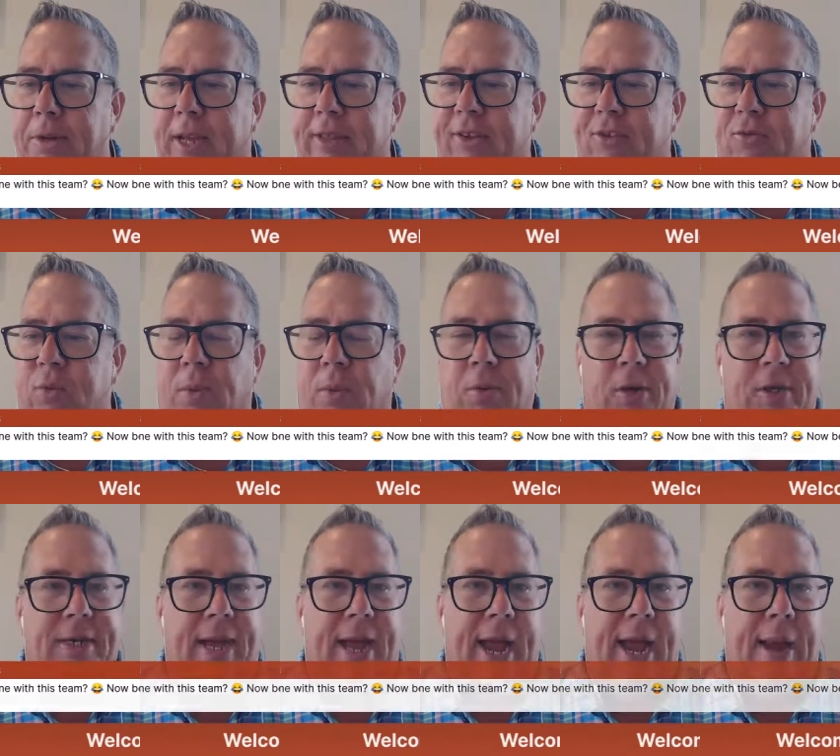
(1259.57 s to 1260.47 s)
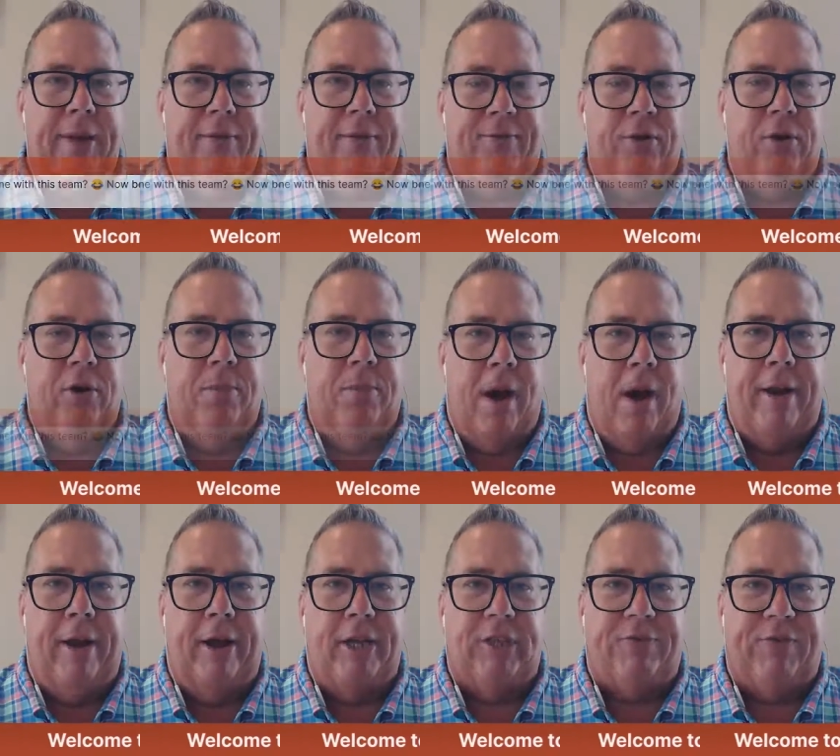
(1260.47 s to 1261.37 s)
this one more time. And if you're a
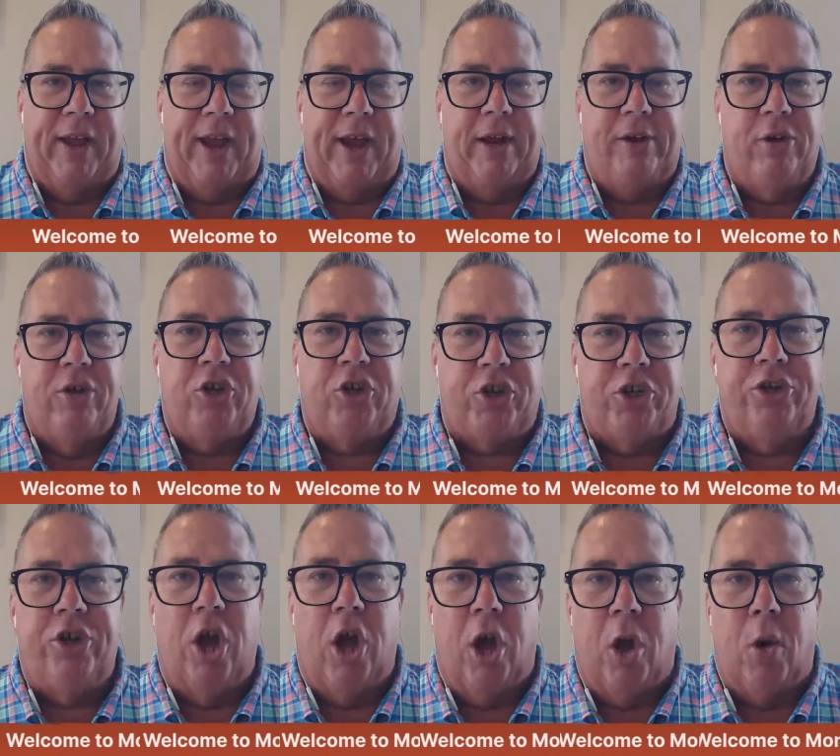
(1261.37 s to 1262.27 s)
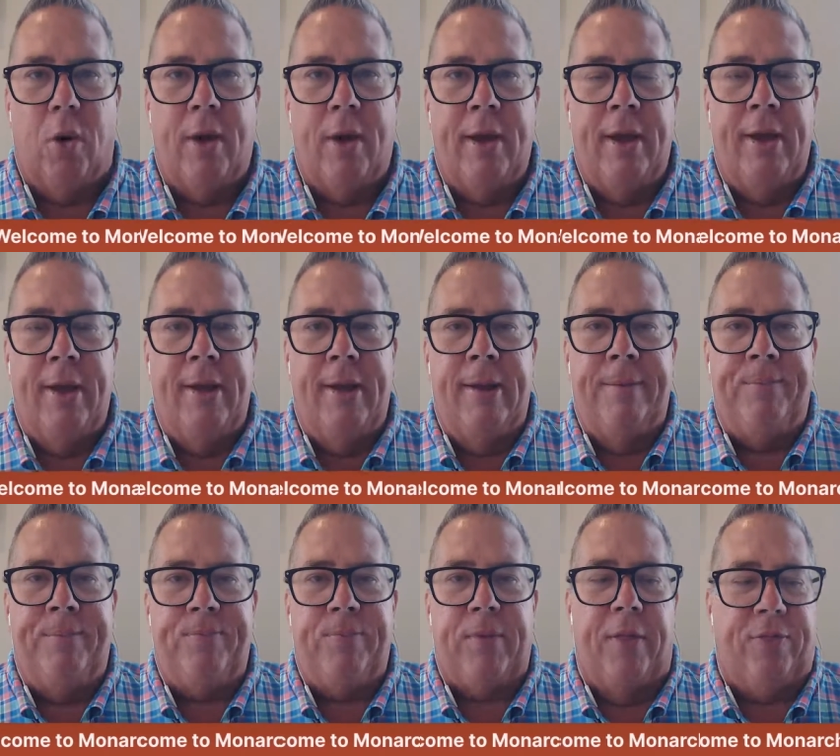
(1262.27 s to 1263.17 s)
Monarchs fan, you should know
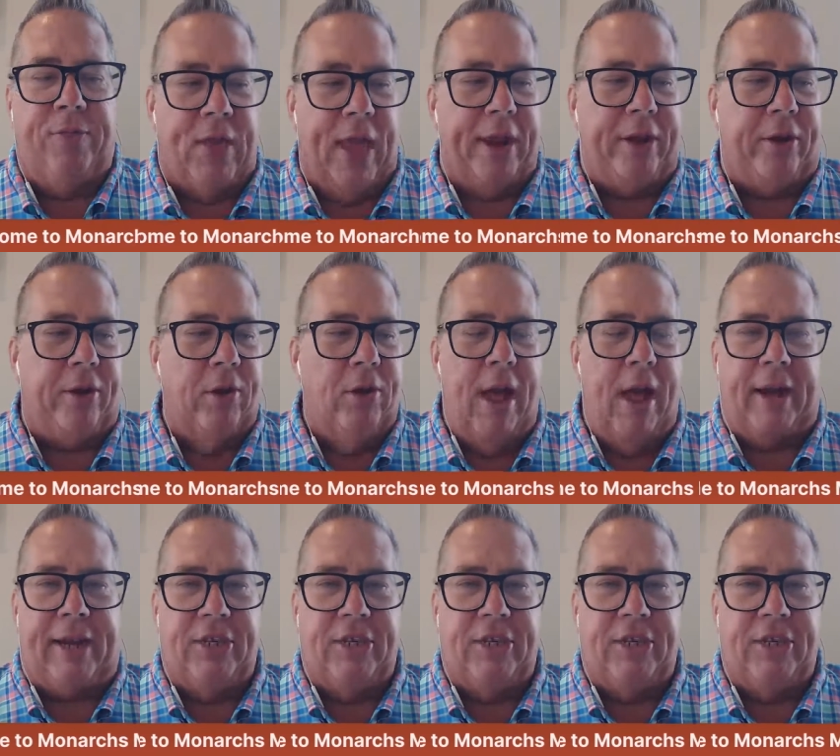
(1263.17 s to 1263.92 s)
and thank your lucky